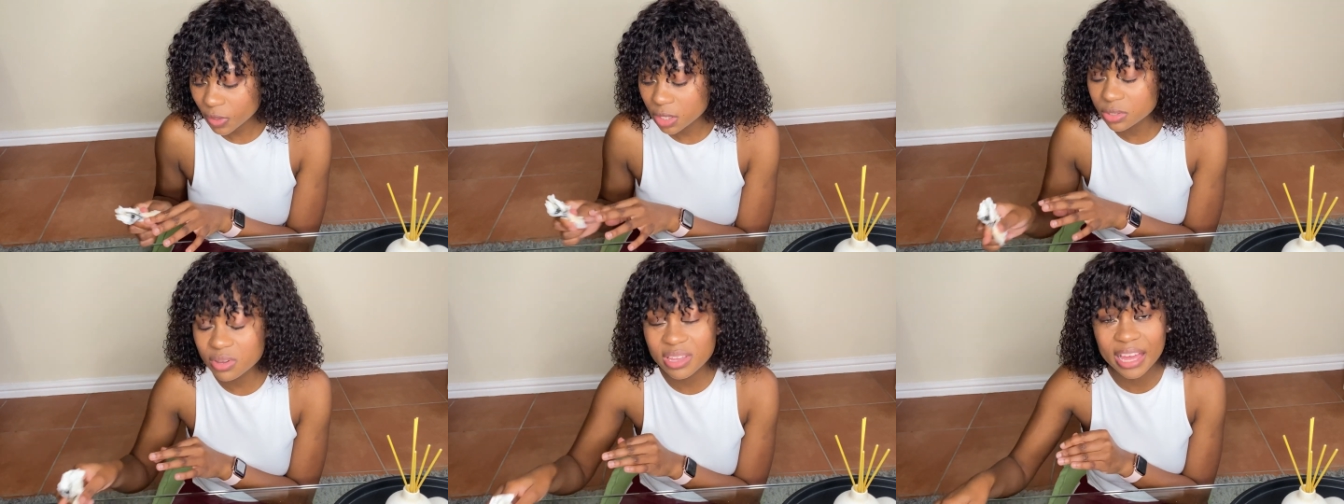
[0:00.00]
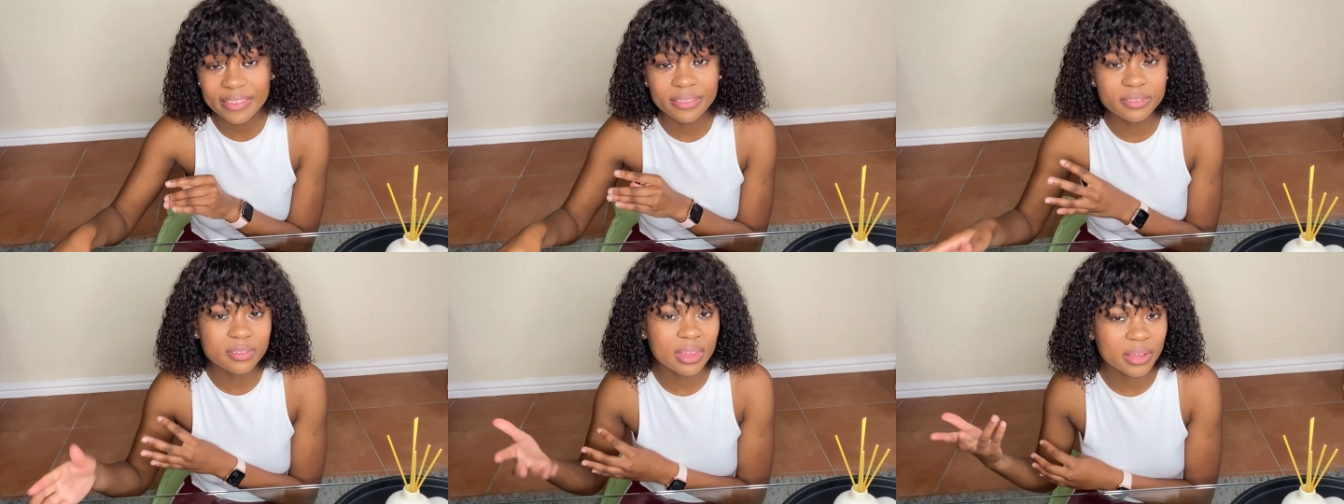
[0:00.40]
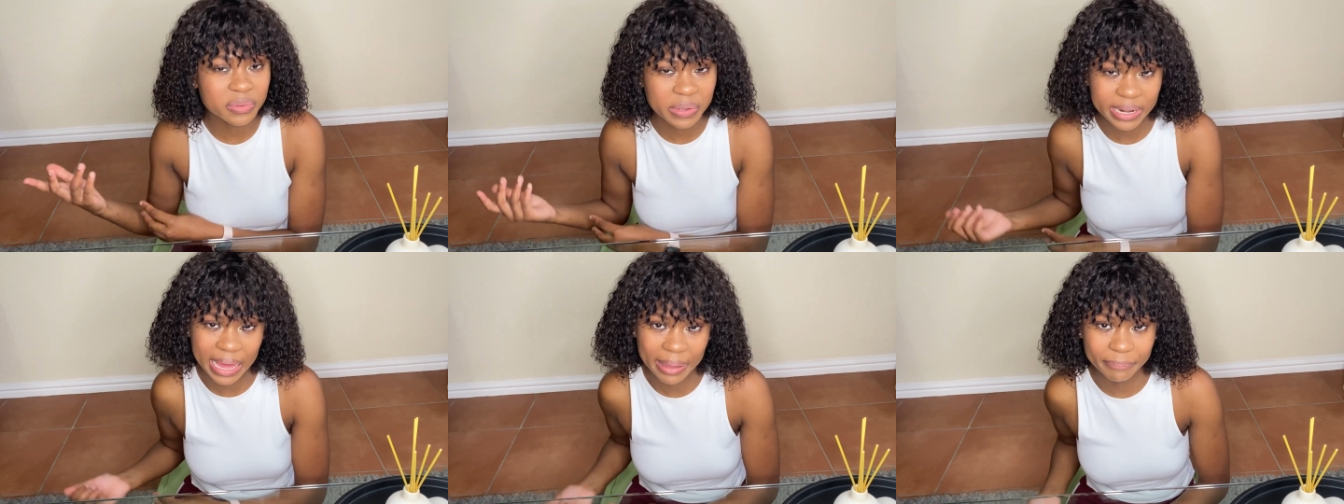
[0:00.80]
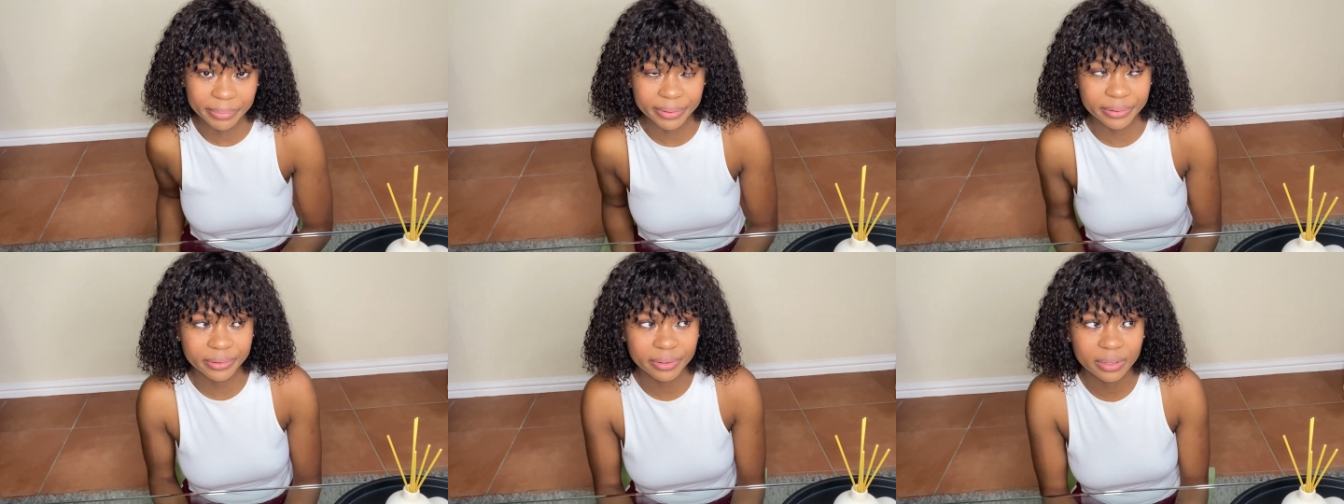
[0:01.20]
So yeah, so that's what
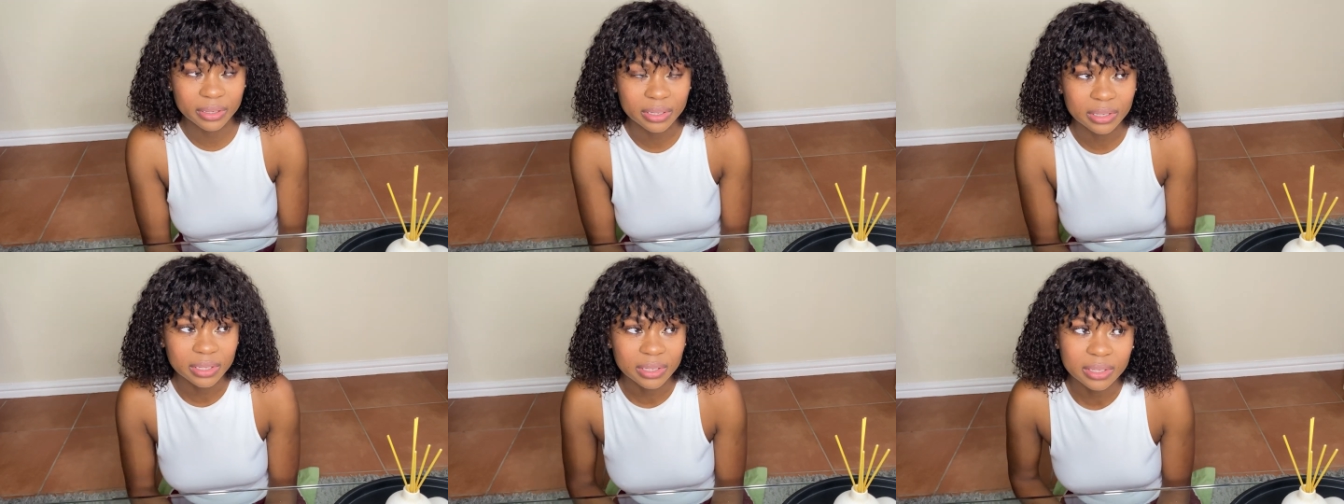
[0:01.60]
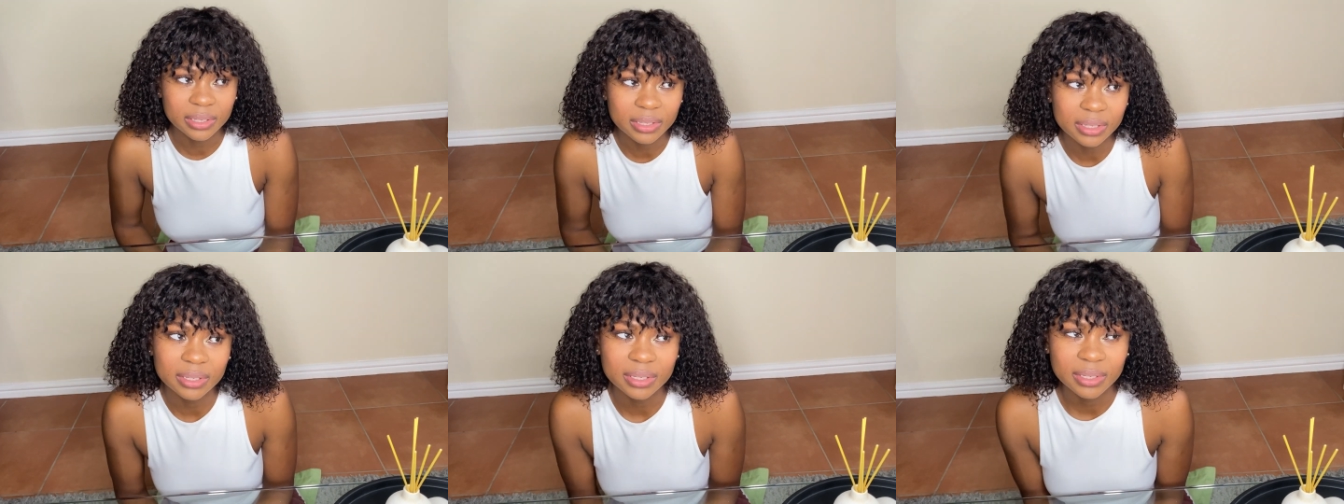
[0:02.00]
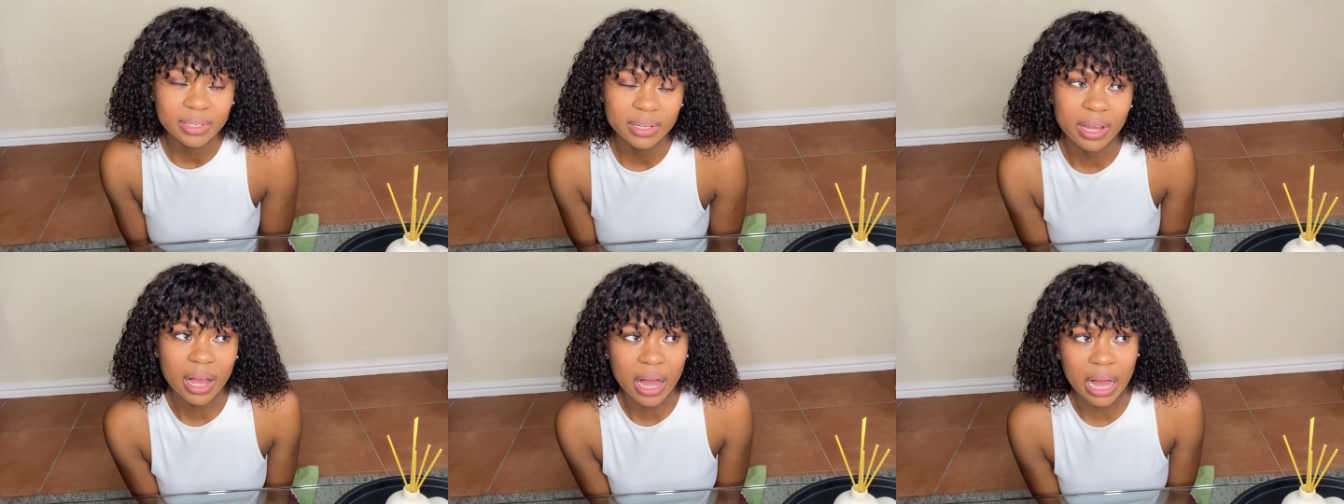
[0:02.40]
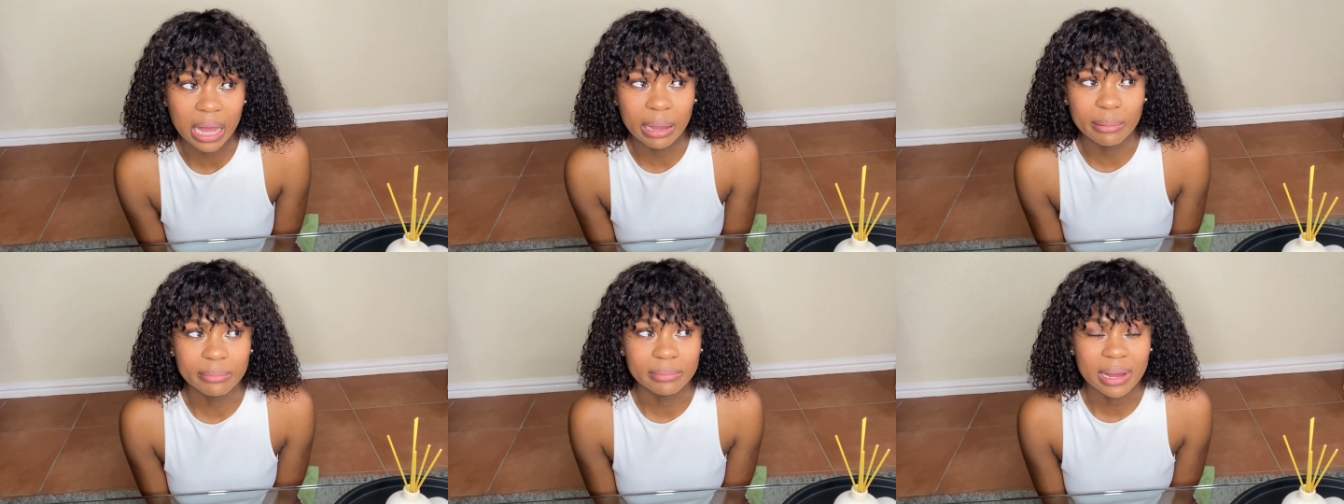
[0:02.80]
happened.
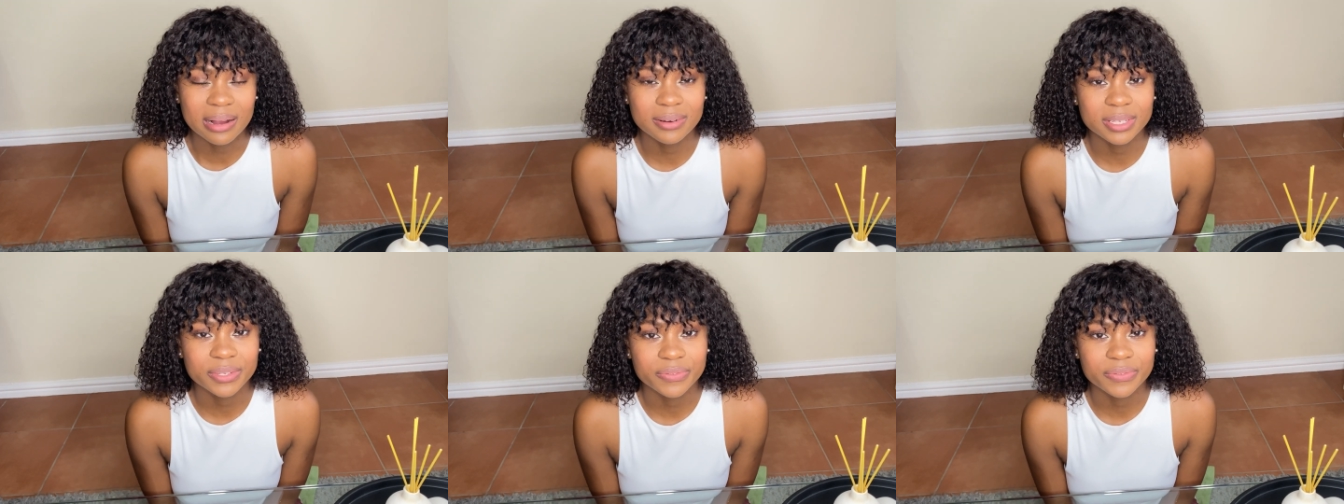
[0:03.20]
I was